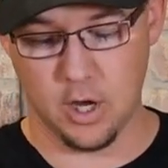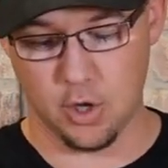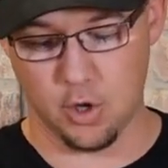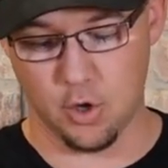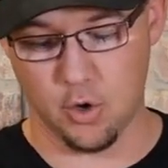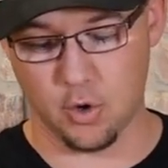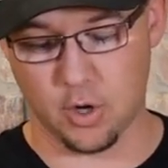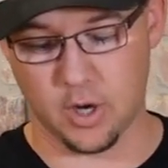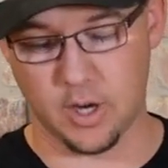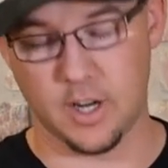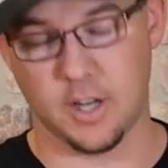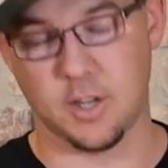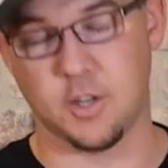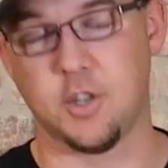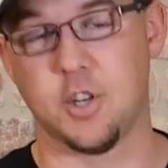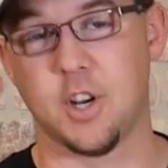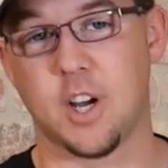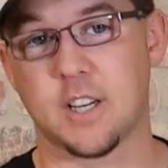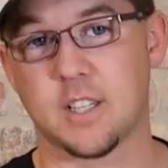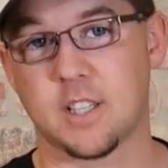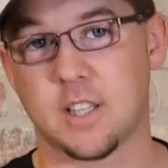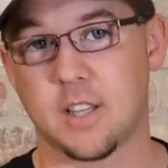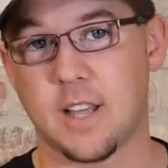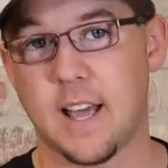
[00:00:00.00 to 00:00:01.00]
you can
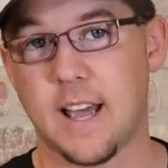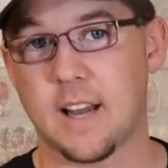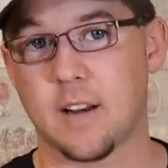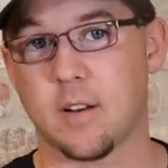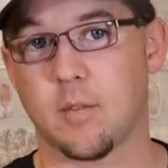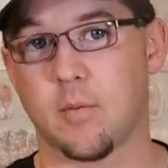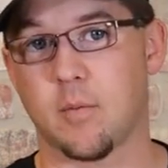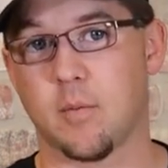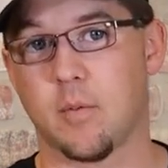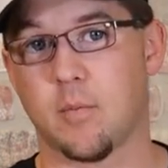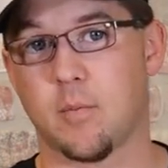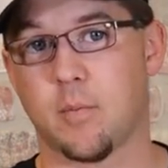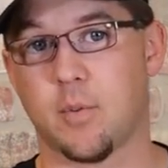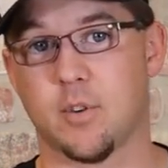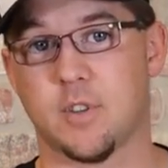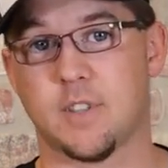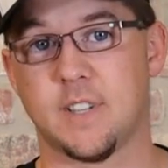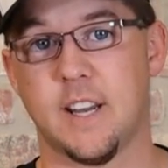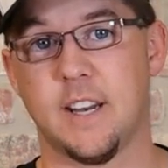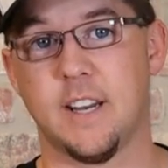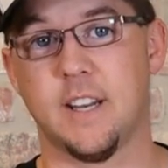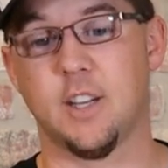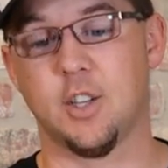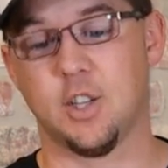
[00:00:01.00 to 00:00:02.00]
adjust that
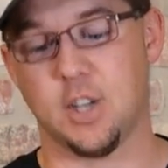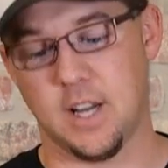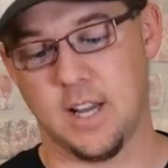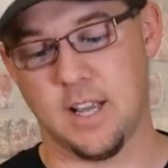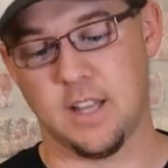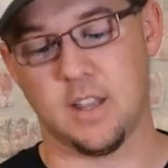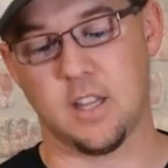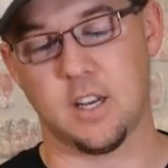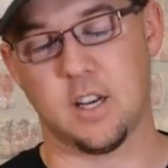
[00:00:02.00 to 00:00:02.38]
percentage in